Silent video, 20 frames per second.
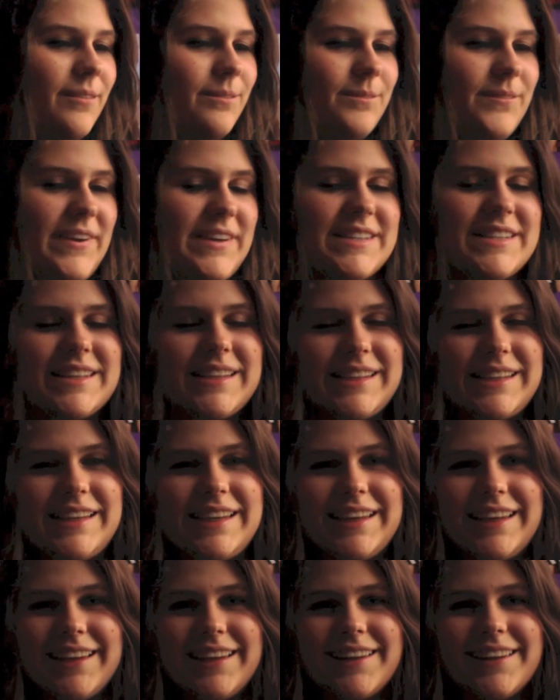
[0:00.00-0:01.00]

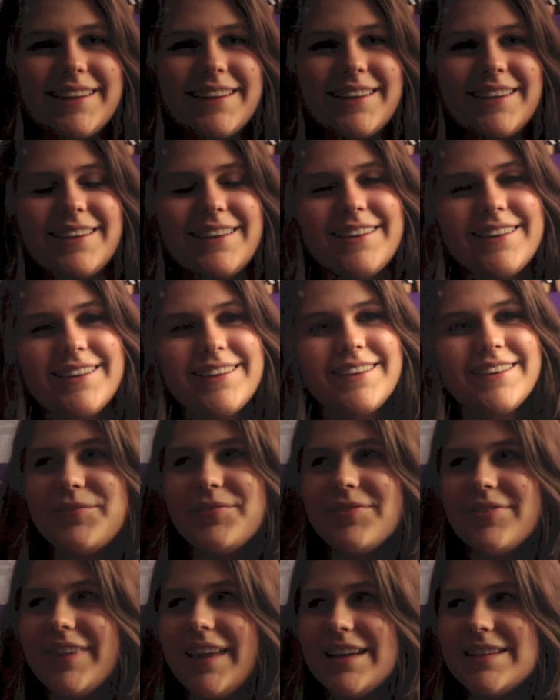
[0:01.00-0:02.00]
Basically,
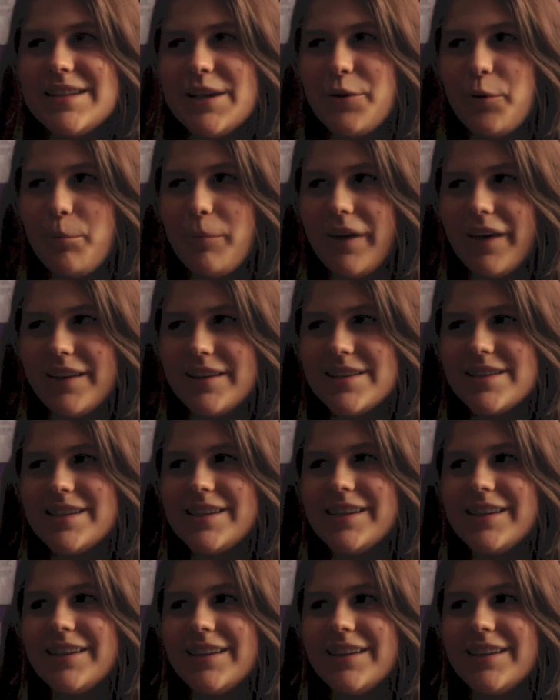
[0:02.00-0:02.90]
that's how we met.